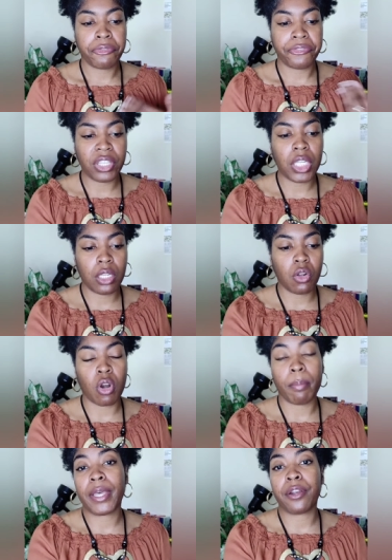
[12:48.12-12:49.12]
feeling
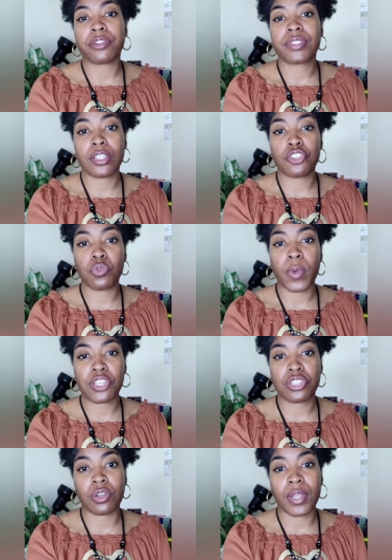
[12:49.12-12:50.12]
or better
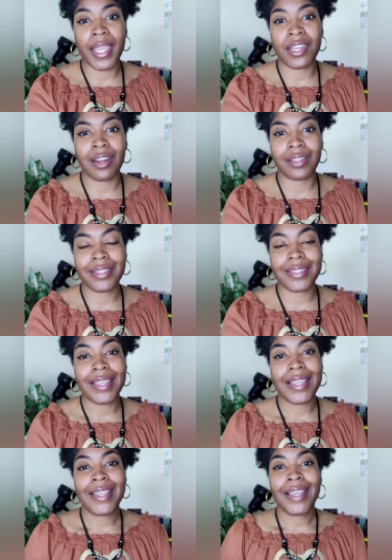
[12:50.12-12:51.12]
situation. Okay,
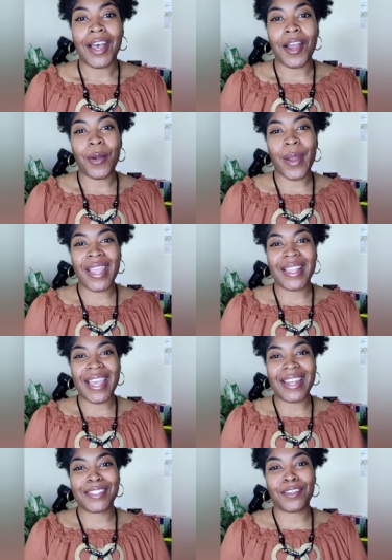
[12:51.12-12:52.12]
darlings. All right.
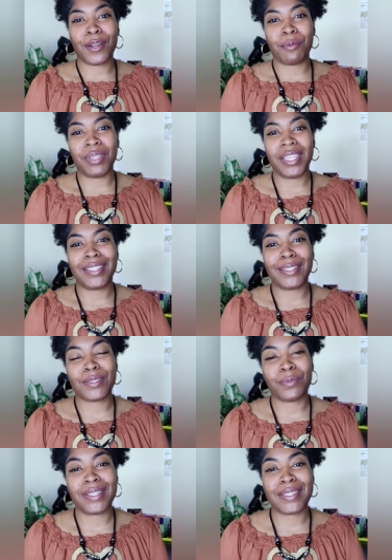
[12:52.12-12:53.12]
That is going to be
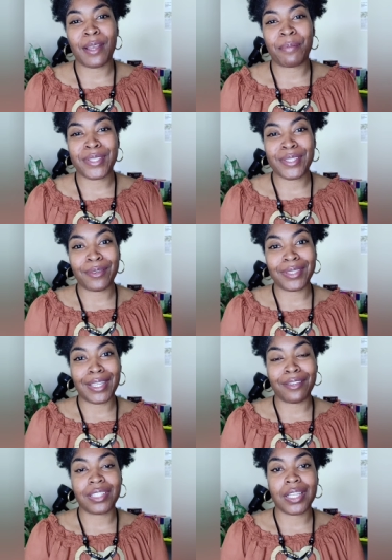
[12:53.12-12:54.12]
this week's episode,
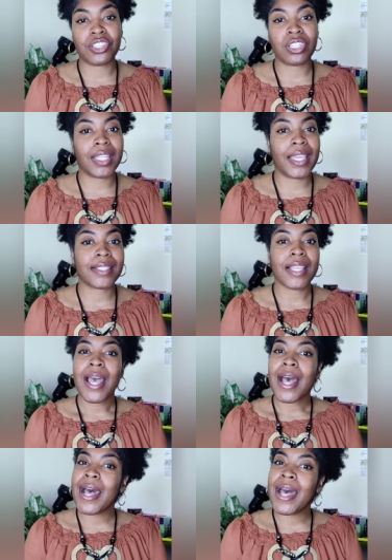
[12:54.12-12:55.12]
Love, Lunch, and Lex.
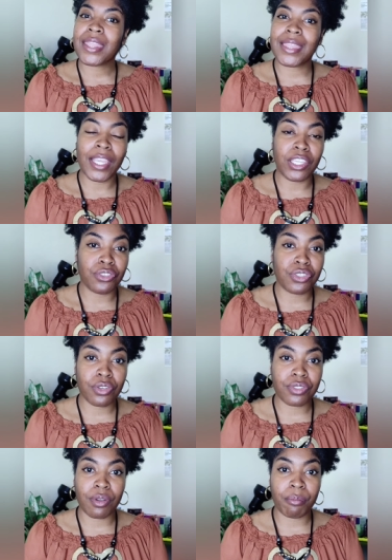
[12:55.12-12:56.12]
I thank you
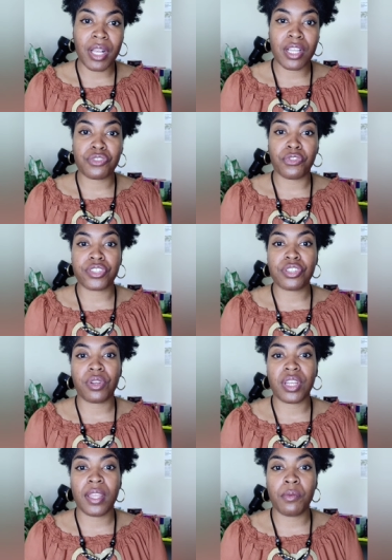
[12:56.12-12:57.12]
so much for
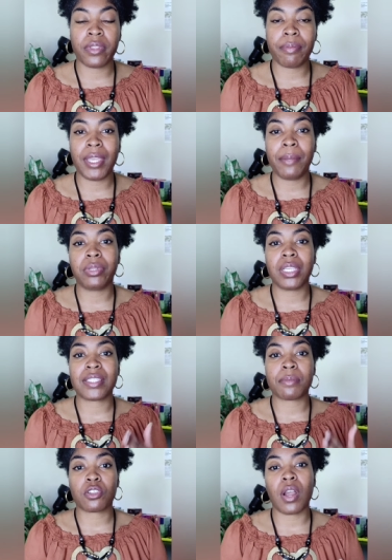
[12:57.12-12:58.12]
tuning in with me.
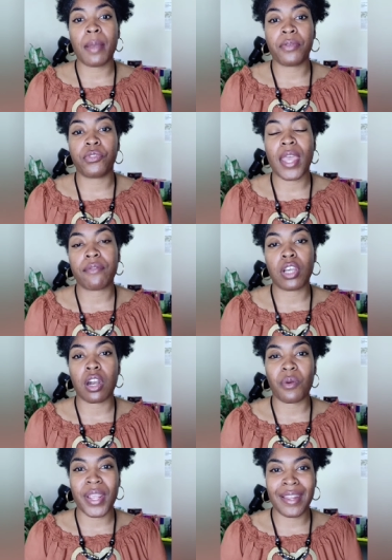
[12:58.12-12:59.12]
Please subscribe if you have
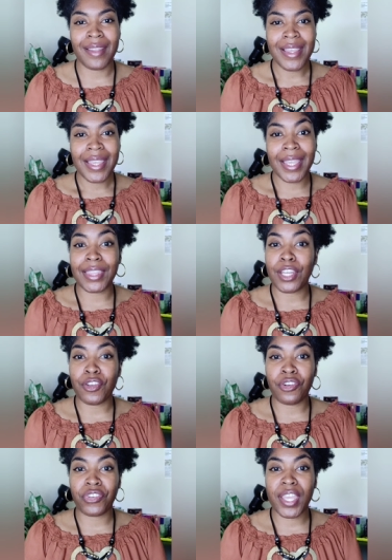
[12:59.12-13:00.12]
not already. Hit that
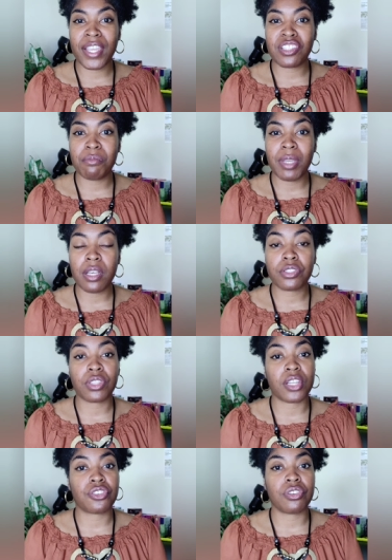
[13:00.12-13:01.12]
notification bell
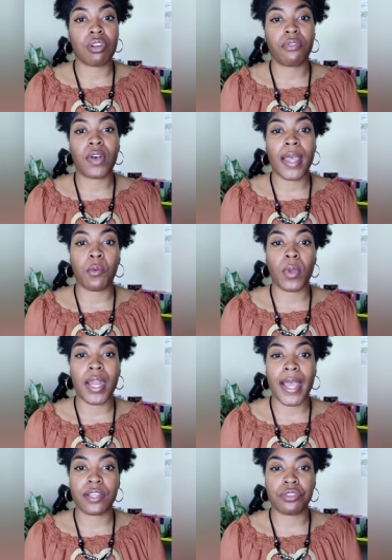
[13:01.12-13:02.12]
so that you're notified
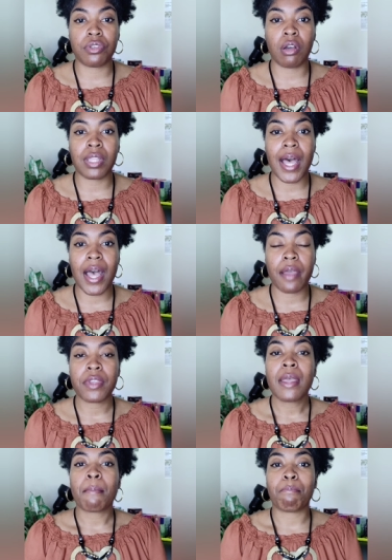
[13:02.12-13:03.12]
when I do go live.